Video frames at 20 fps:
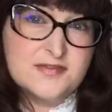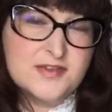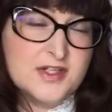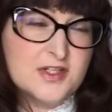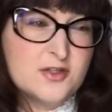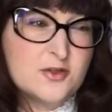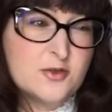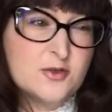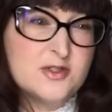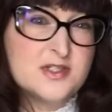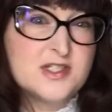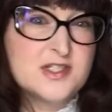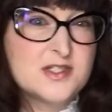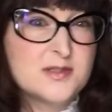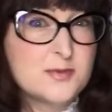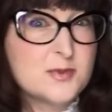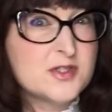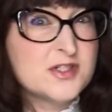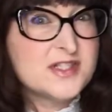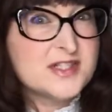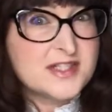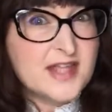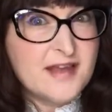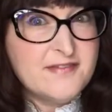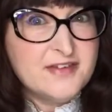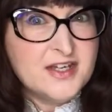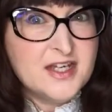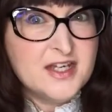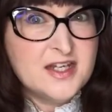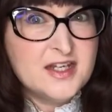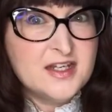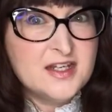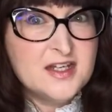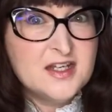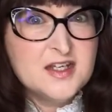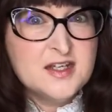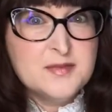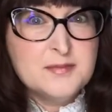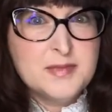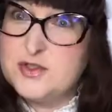video on December 7th.
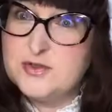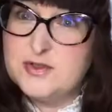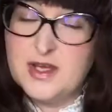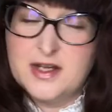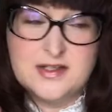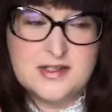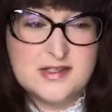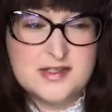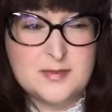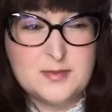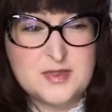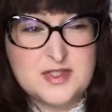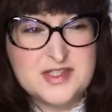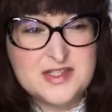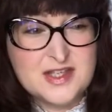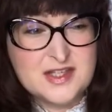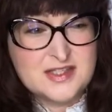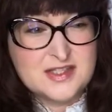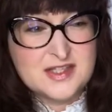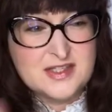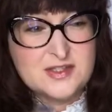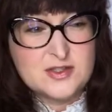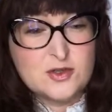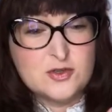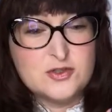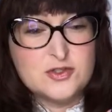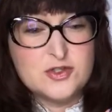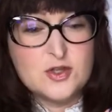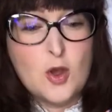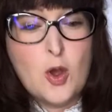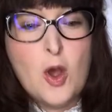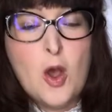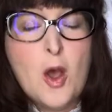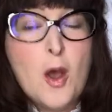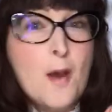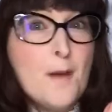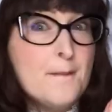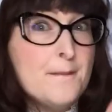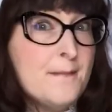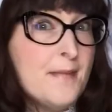Today December 6th is also
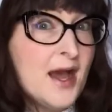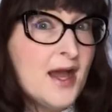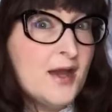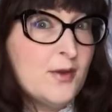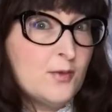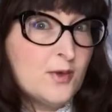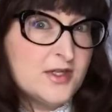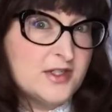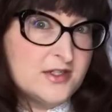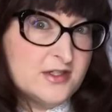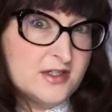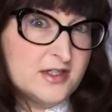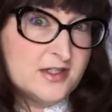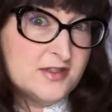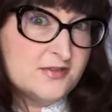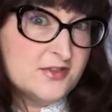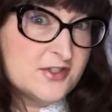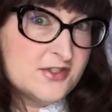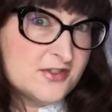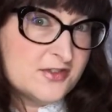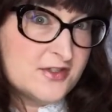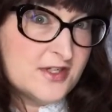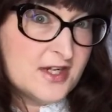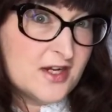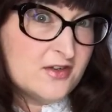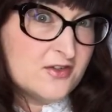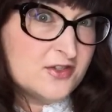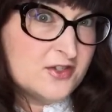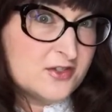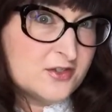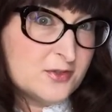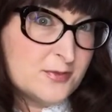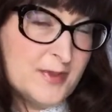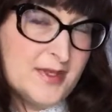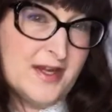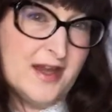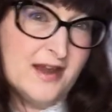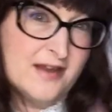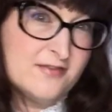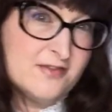my 1 year anniversary on YouTube,
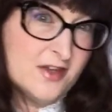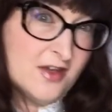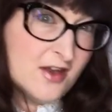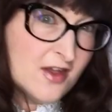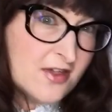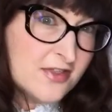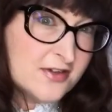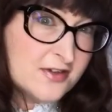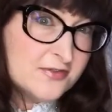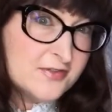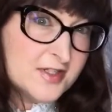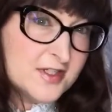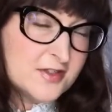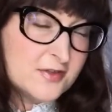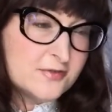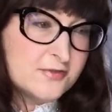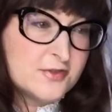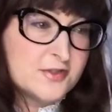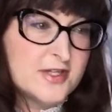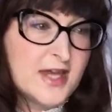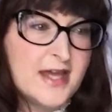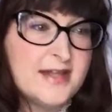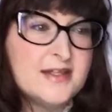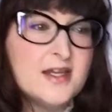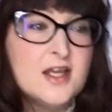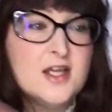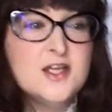and I have another video for that.